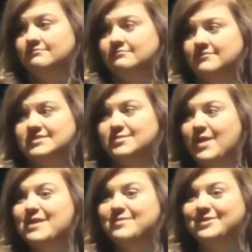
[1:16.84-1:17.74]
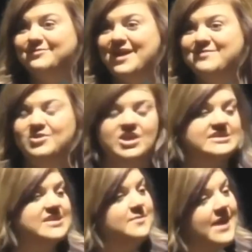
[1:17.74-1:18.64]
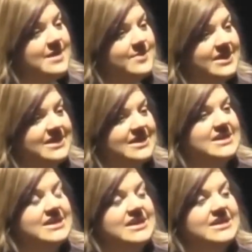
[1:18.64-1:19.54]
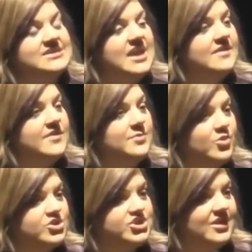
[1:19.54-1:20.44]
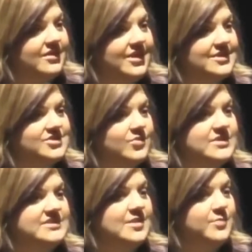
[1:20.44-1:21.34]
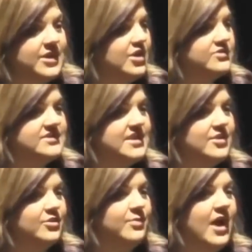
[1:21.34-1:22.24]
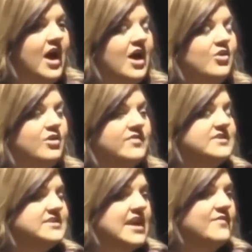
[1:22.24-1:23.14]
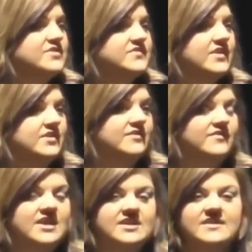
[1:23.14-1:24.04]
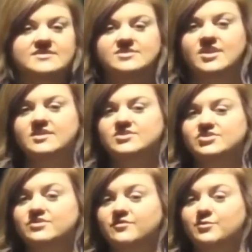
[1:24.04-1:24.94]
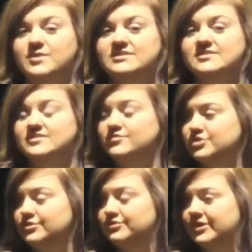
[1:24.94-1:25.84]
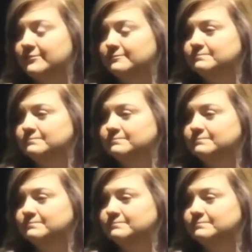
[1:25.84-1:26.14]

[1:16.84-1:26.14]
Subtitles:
That's the baby, right? But you can't say baby inside of an abortion clinic. So we said POC or POC, or if the staff was feeling funny, they said it stood for pieces of children.